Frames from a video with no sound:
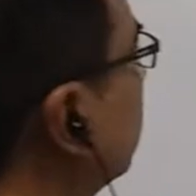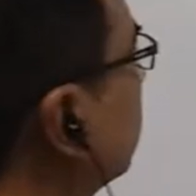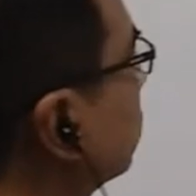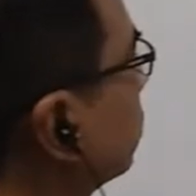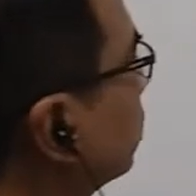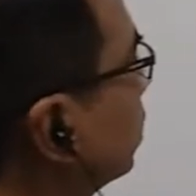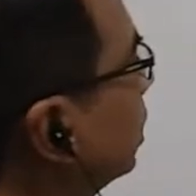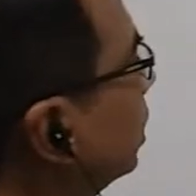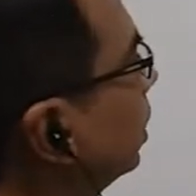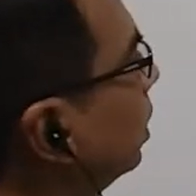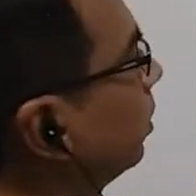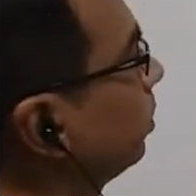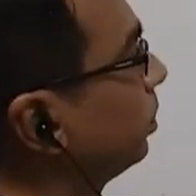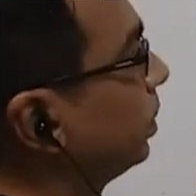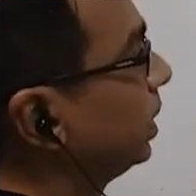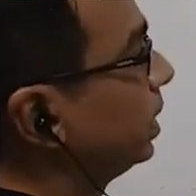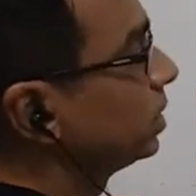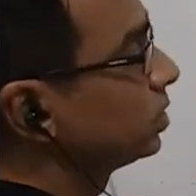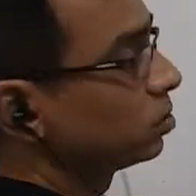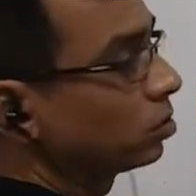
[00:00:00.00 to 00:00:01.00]
so here
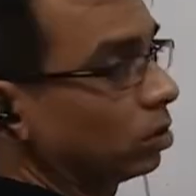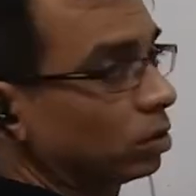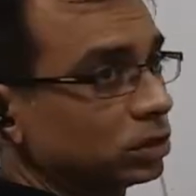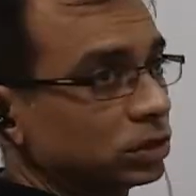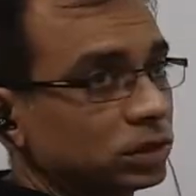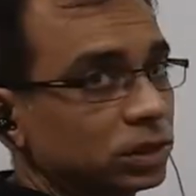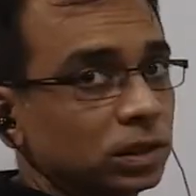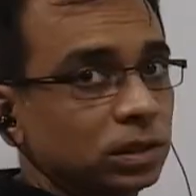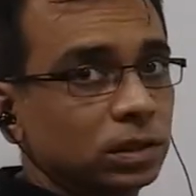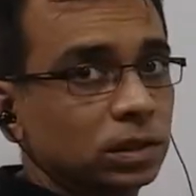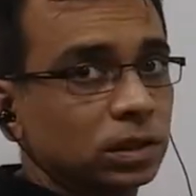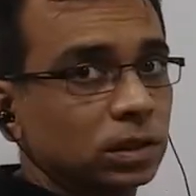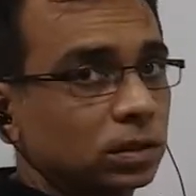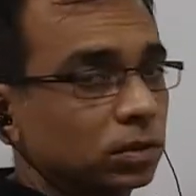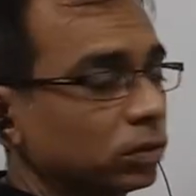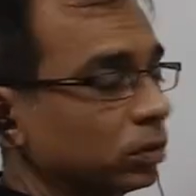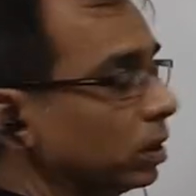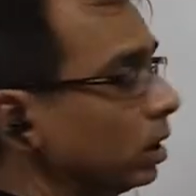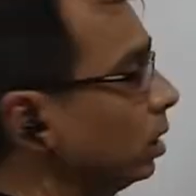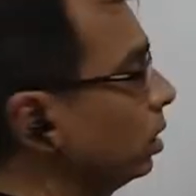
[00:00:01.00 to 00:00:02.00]
P is constant,
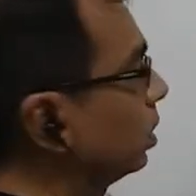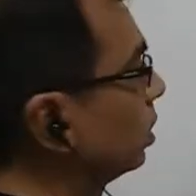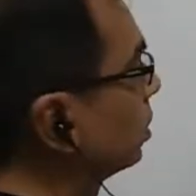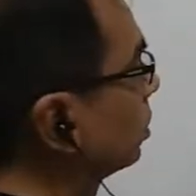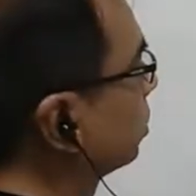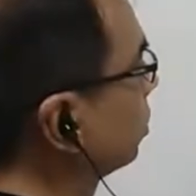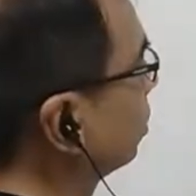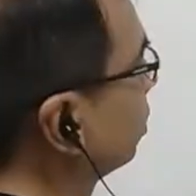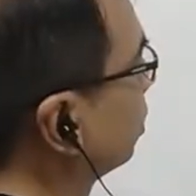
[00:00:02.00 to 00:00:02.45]
okay, so